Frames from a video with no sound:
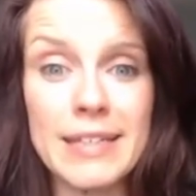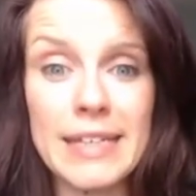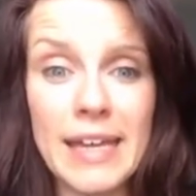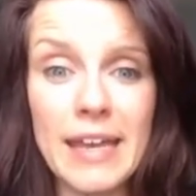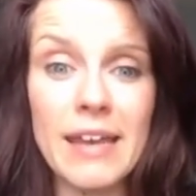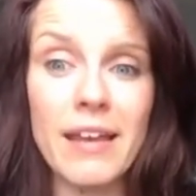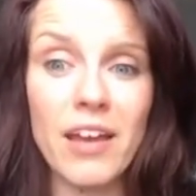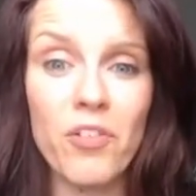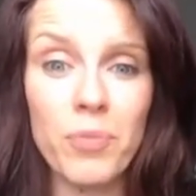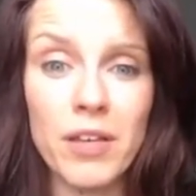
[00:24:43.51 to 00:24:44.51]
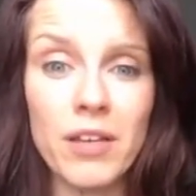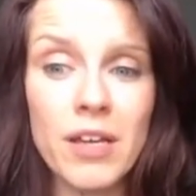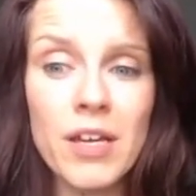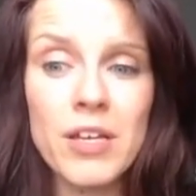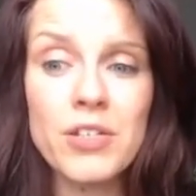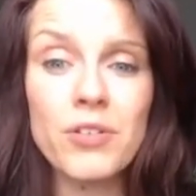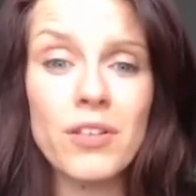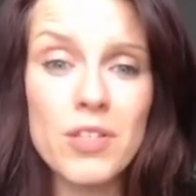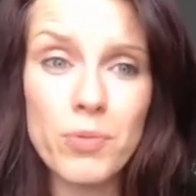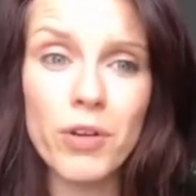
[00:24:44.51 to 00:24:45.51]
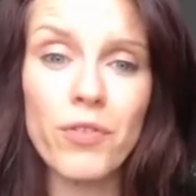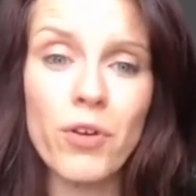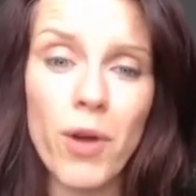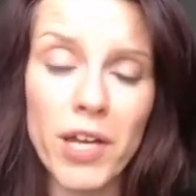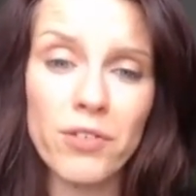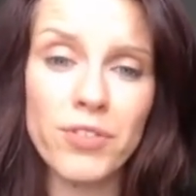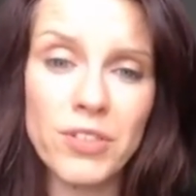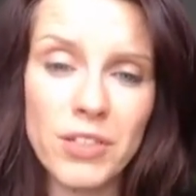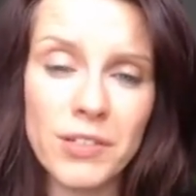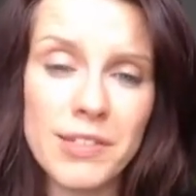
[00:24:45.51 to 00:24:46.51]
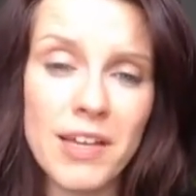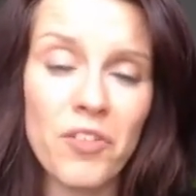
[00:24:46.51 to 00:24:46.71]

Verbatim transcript: And again, I've been doing this work for quite a few years.